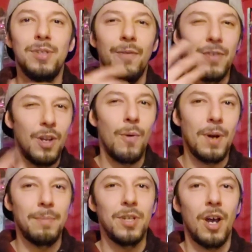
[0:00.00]
So if you know
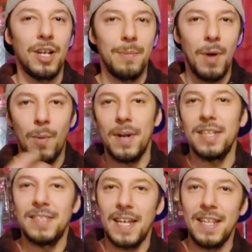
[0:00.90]
what I'm talking about when
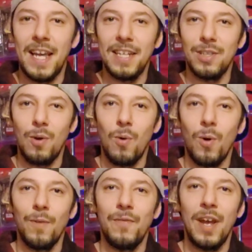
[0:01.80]
I say that as a
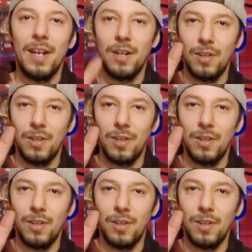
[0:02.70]
horror fan,